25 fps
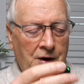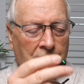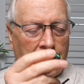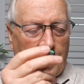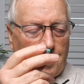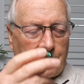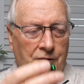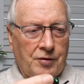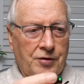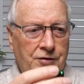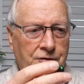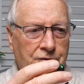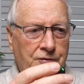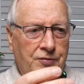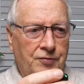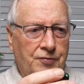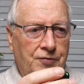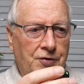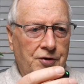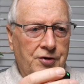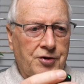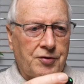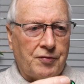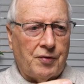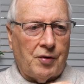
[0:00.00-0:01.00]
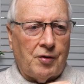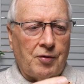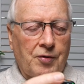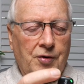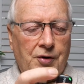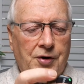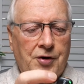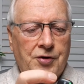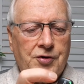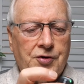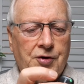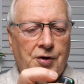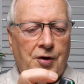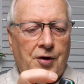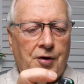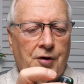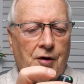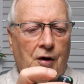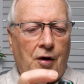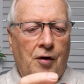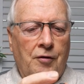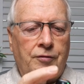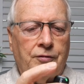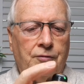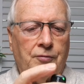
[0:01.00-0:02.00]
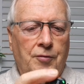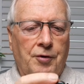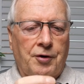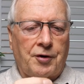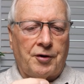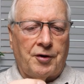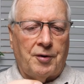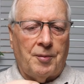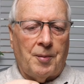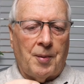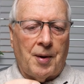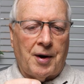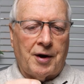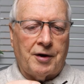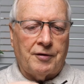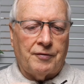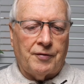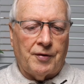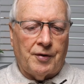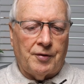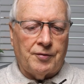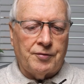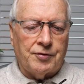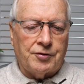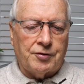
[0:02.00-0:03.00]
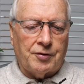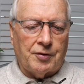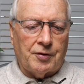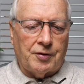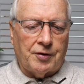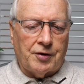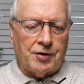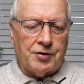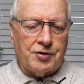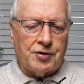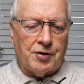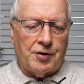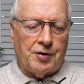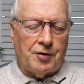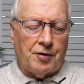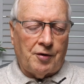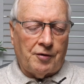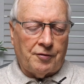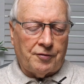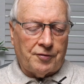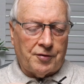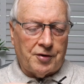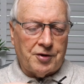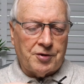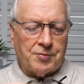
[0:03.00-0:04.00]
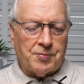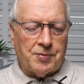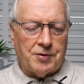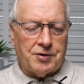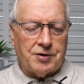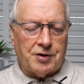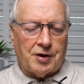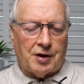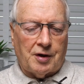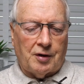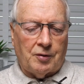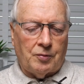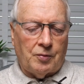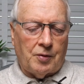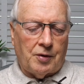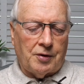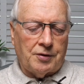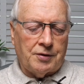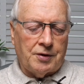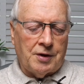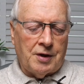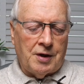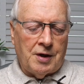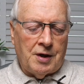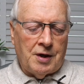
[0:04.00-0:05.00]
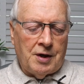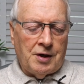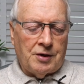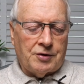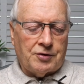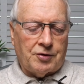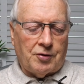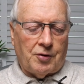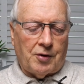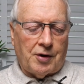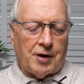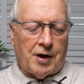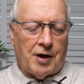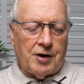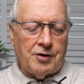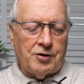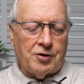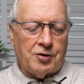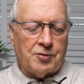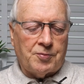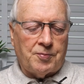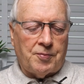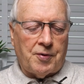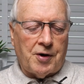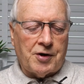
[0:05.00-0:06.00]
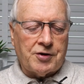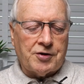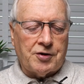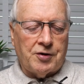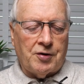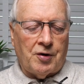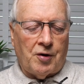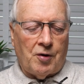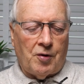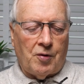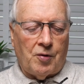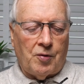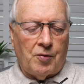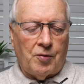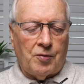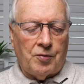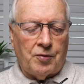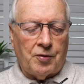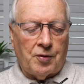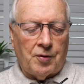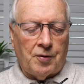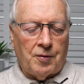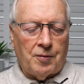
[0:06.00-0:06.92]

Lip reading: I'm just first of all going to turn off one of the microphones, so I'm going to turn off this particular one. So again, just press and hold.